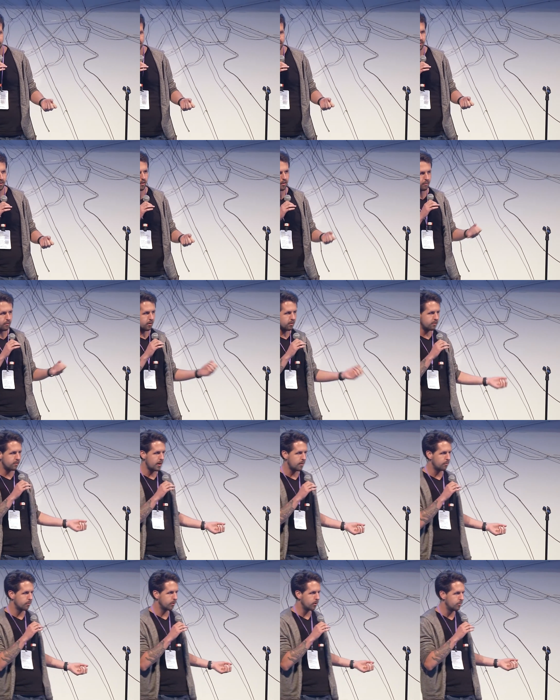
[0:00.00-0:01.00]
So the first
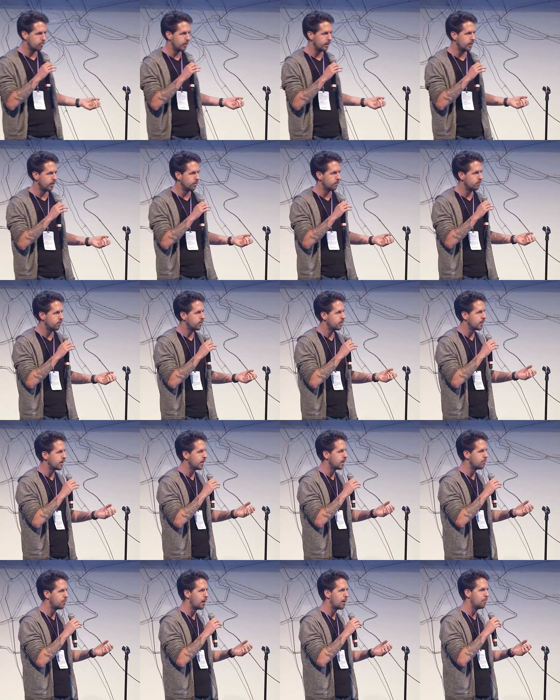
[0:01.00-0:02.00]
subgroup is
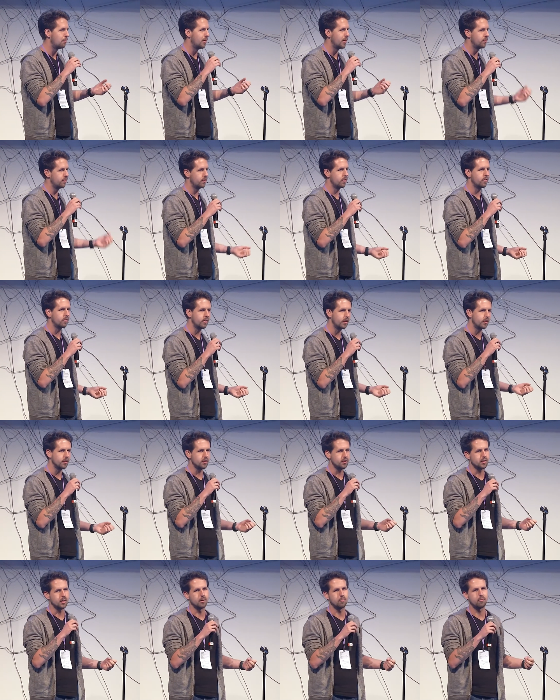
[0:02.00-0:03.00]
thinking about business
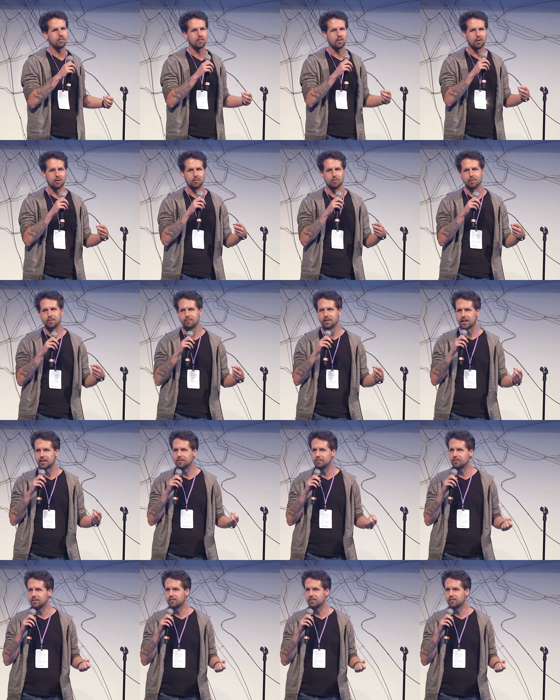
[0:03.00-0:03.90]
leadership, so effectively